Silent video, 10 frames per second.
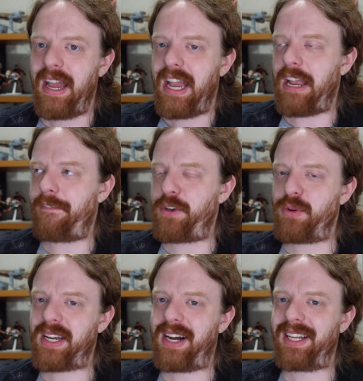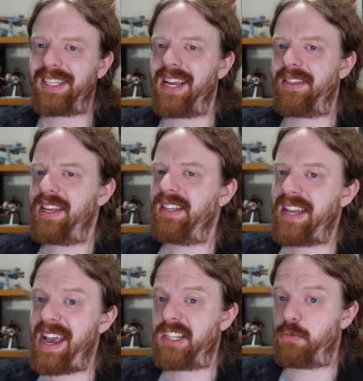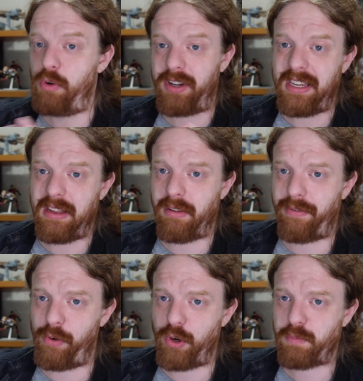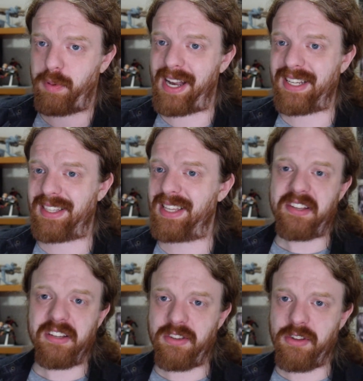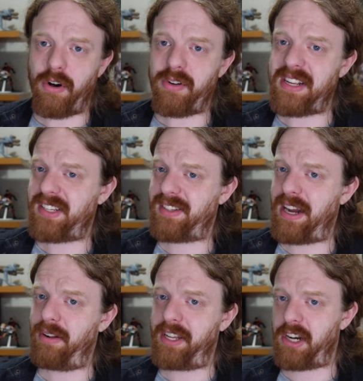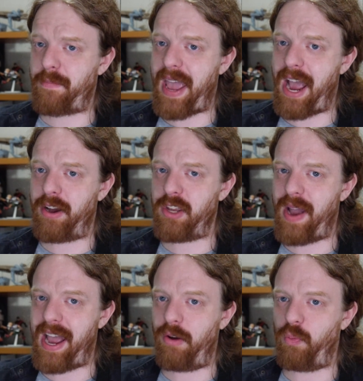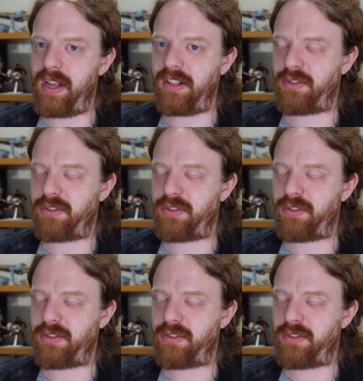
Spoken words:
If you can't get the attacks working in the first place, this is not necessarily going to power you out wins.